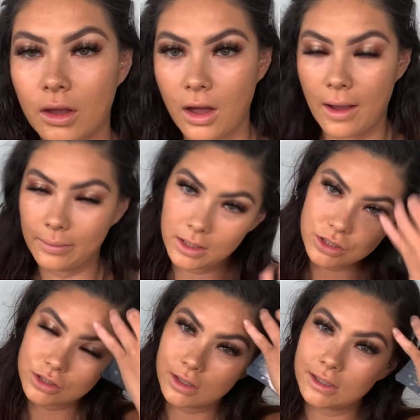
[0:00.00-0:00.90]
I'm then
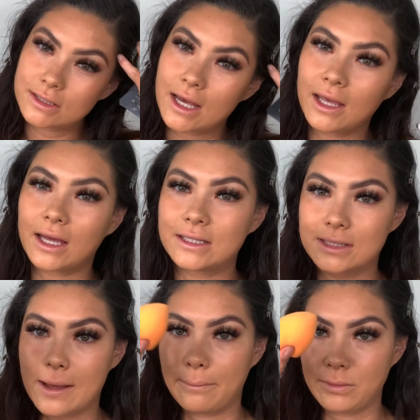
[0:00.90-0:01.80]
just going to take a
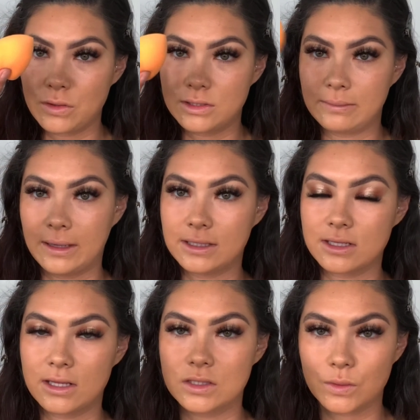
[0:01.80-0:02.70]
damp beauty blender.
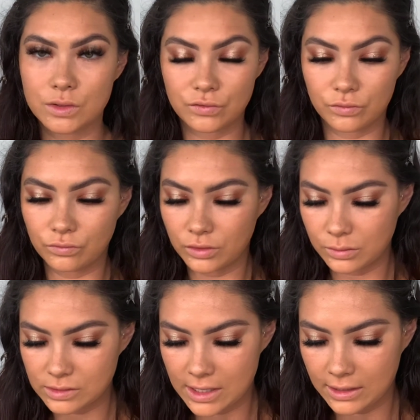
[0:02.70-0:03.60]
This one's from Real
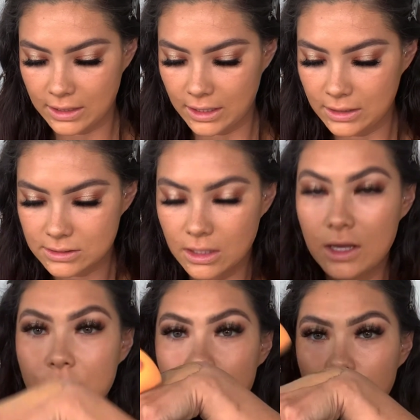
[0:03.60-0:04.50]
Techniques. I'm
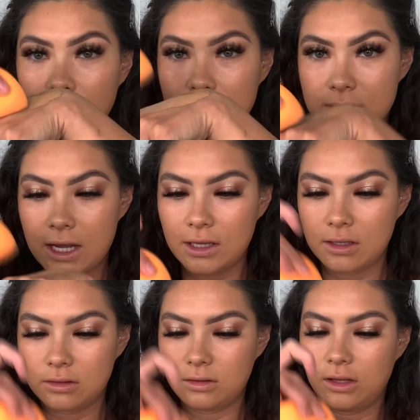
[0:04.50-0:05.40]
just going to take
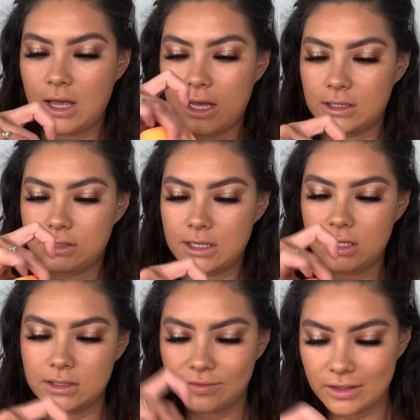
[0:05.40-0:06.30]
the
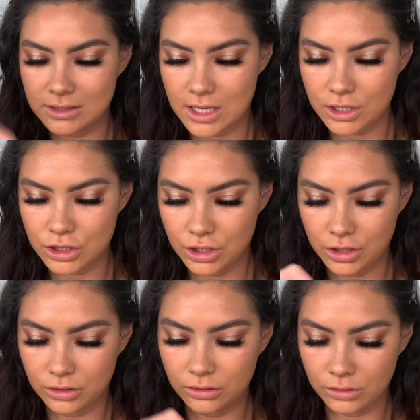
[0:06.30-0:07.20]
excess
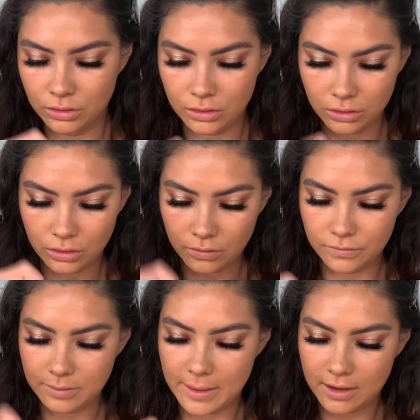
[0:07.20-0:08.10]
foundation off the
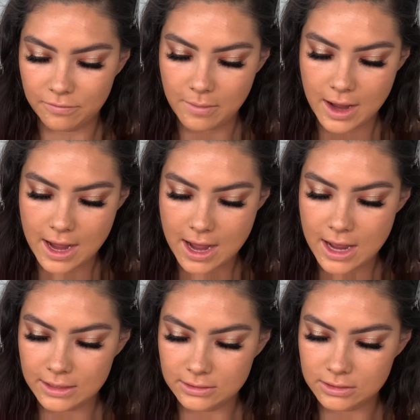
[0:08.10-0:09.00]
back of my
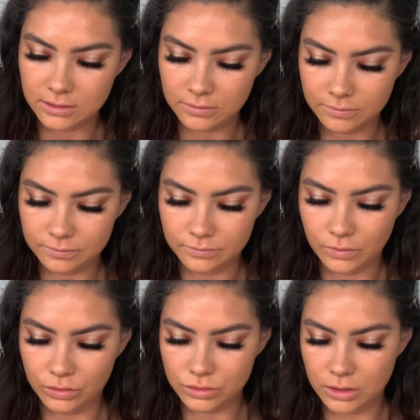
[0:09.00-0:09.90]
hand
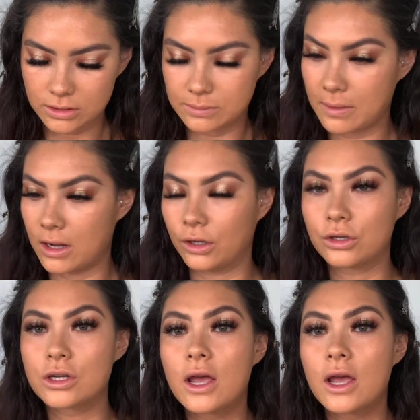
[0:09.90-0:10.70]
onto the sponge.